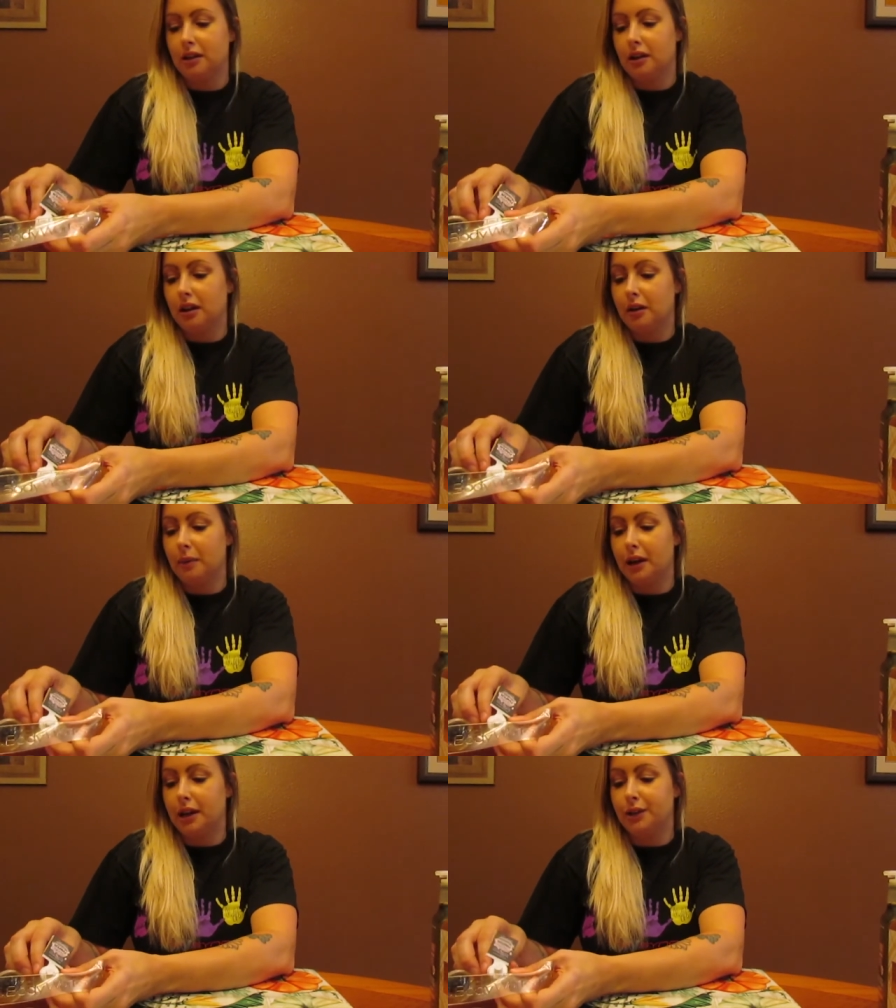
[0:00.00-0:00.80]

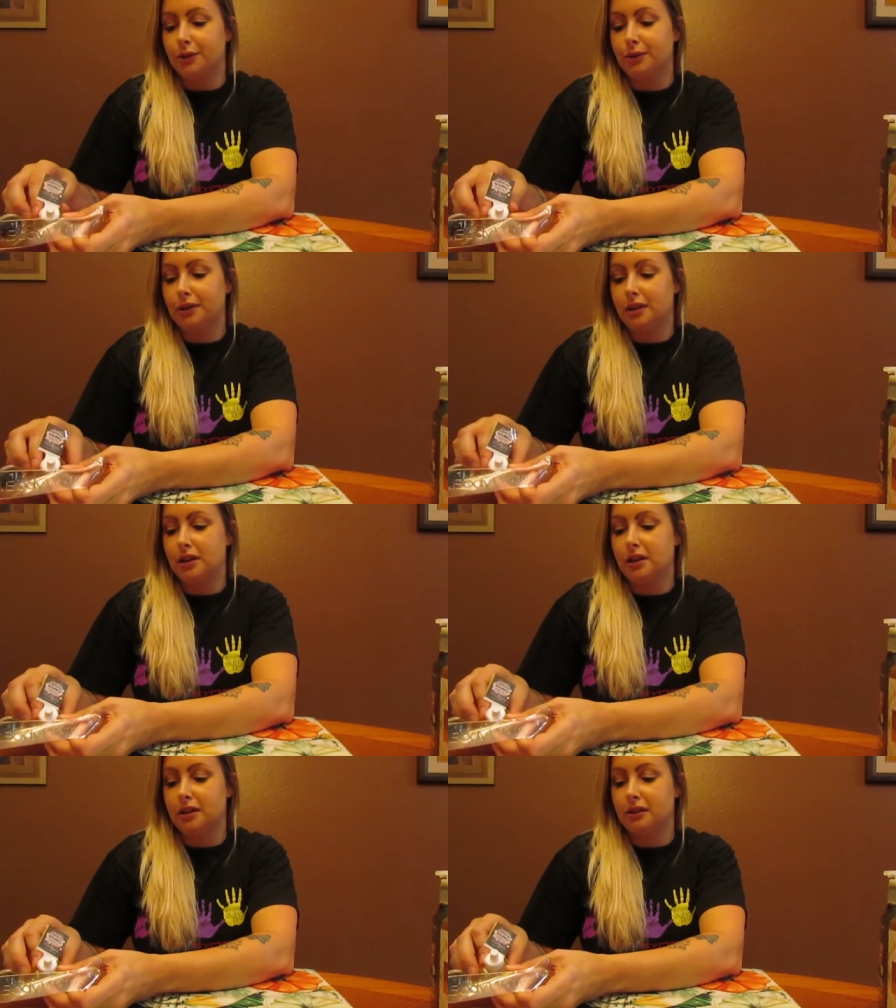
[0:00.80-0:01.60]
I use
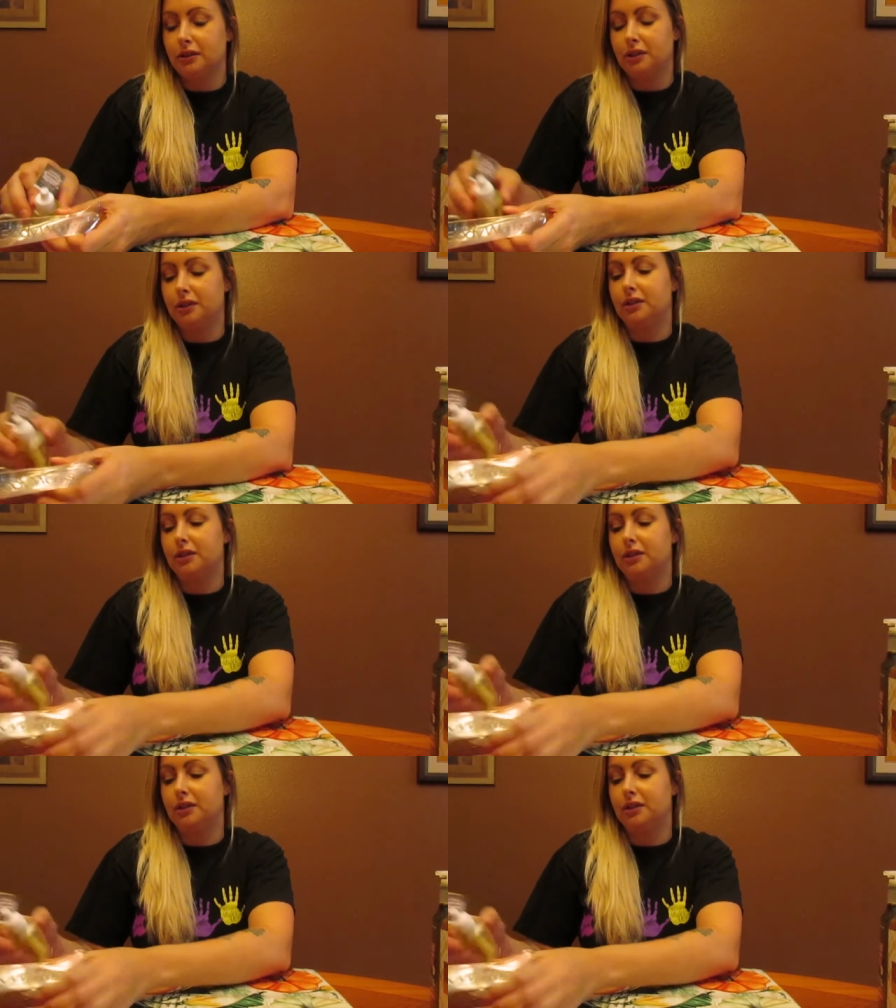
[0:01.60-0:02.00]
these